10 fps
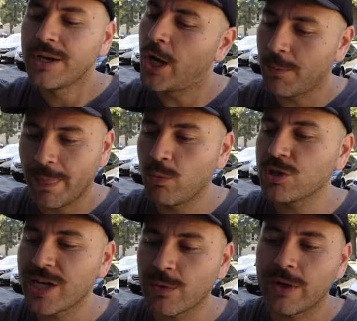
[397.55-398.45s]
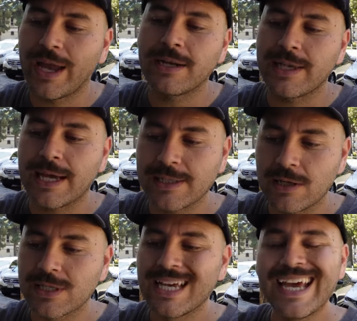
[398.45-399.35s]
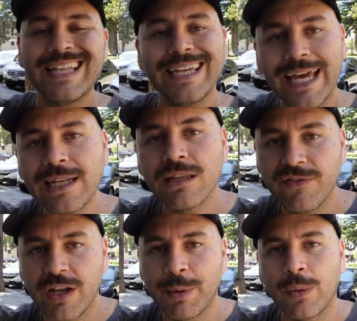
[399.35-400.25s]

No, we'll check Rare Candy XLs at the end of the video,